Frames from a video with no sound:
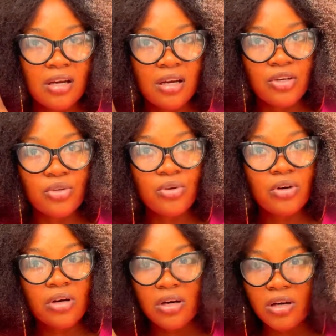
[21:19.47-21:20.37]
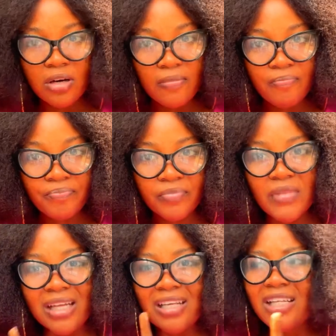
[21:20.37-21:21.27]
You know?
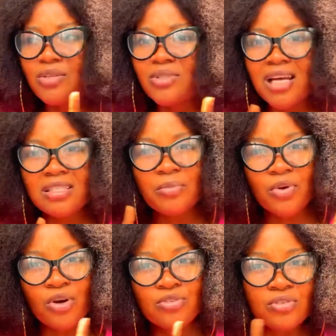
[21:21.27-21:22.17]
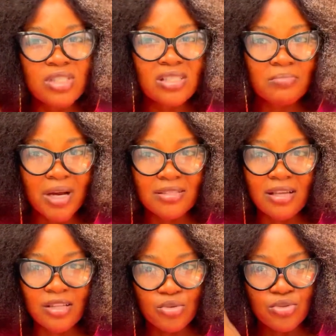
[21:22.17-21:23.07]
And then they will not say because you did
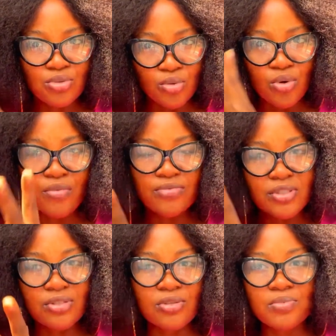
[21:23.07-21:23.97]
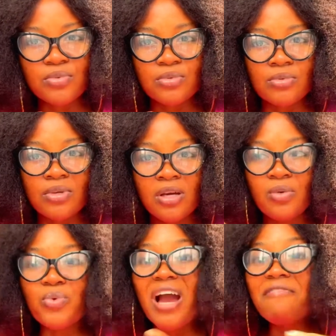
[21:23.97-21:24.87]
master, they used to govern the hospital.
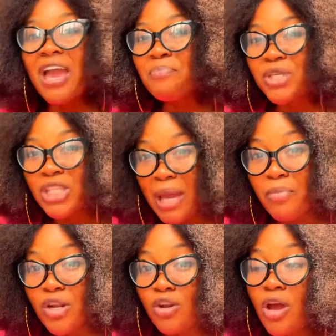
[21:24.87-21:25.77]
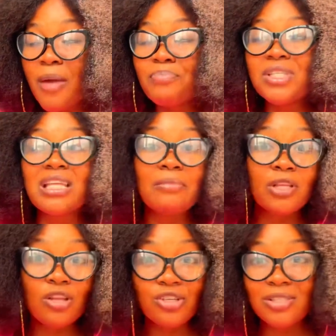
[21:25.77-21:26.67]
We have
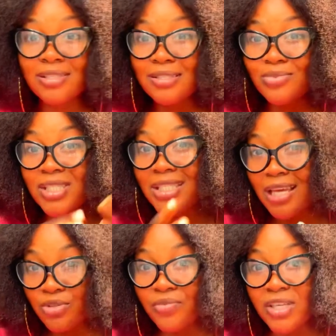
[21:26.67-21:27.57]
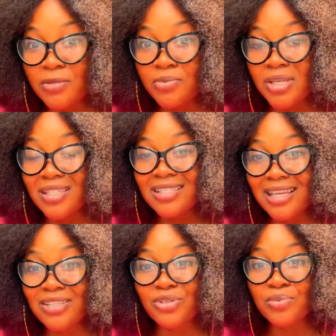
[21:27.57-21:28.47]
epidemiologists with years of experience
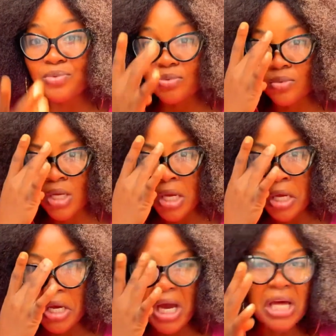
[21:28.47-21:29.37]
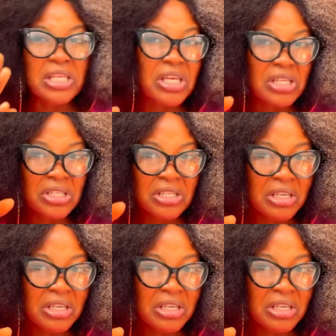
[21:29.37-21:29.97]
inside the hospital. And then,